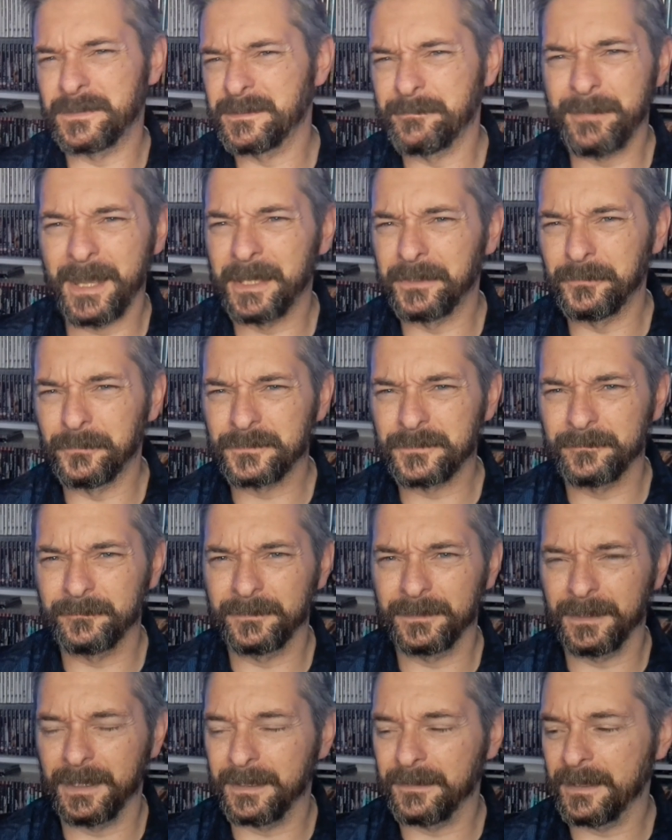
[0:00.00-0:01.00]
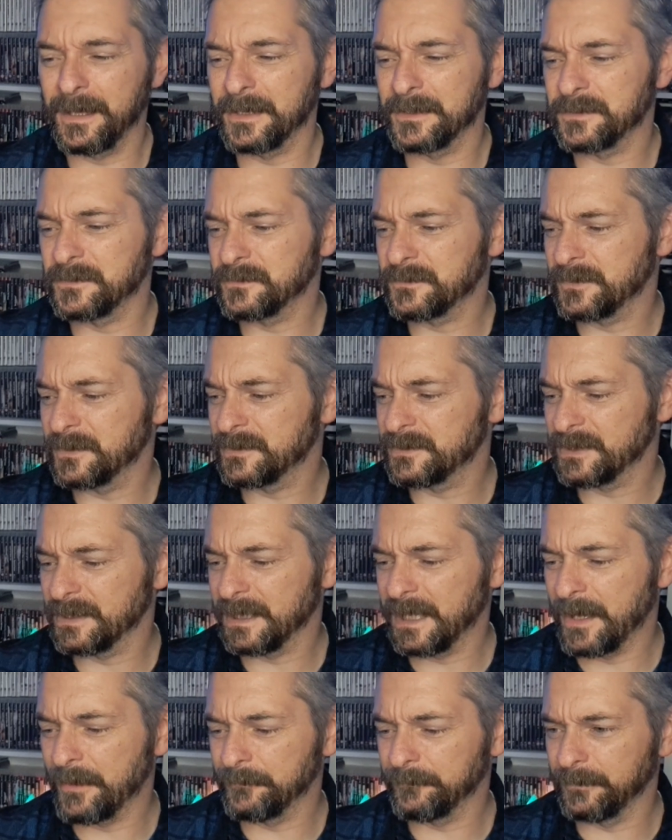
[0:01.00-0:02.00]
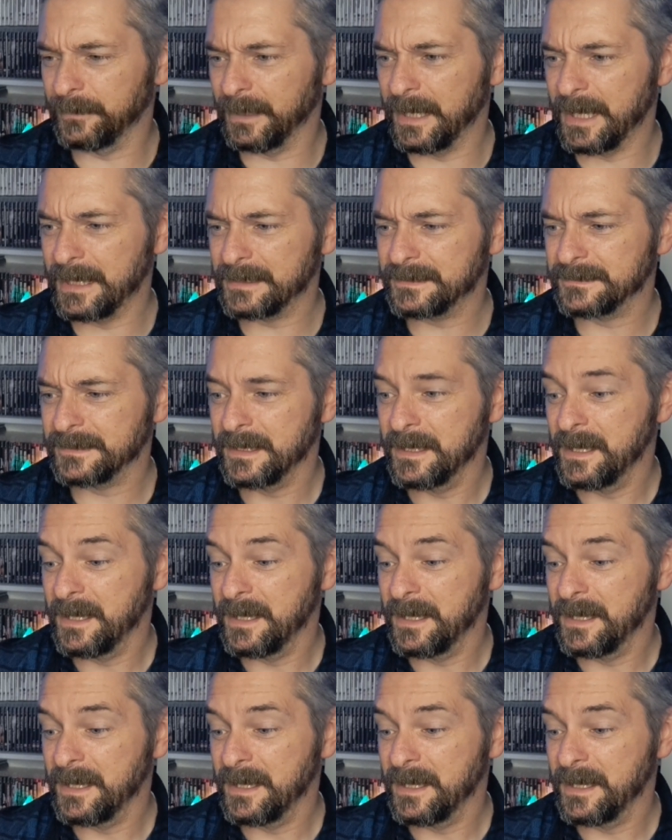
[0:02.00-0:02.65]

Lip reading: to bed or something like that, just to chill out and relax.